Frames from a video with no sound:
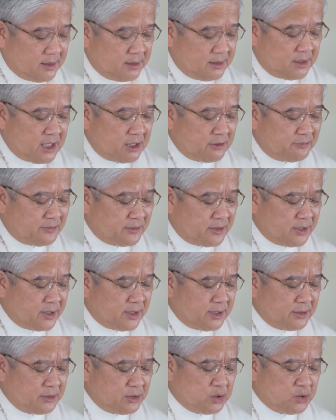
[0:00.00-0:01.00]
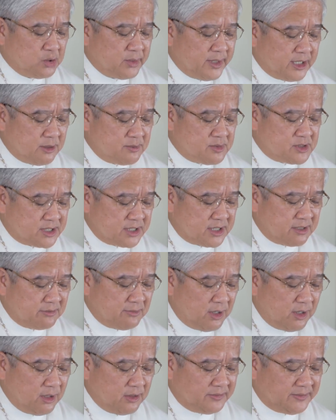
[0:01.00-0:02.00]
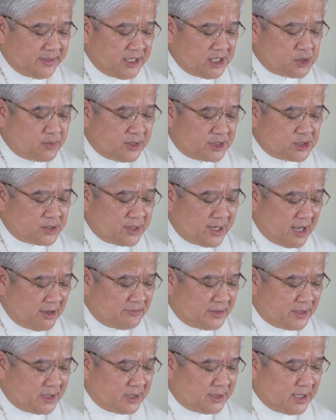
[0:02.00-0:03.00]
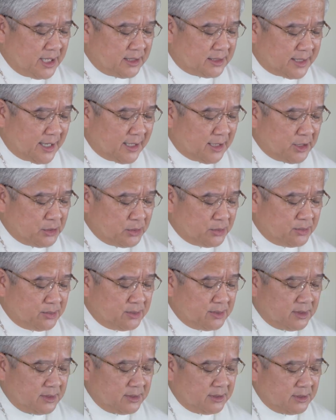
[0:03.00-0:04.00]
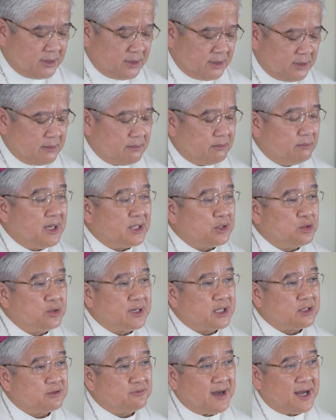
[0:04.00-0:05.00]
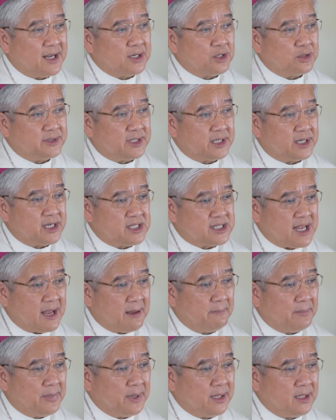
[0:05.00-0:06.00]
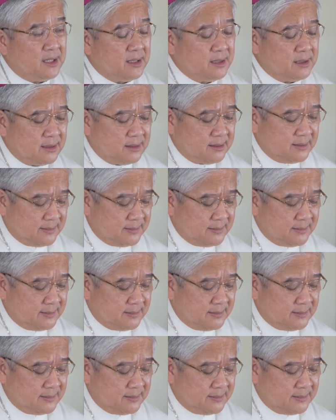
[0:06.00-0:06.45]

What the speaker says: "Therefore, do and observe all things whatsoever they tell you, but do not follow their example"?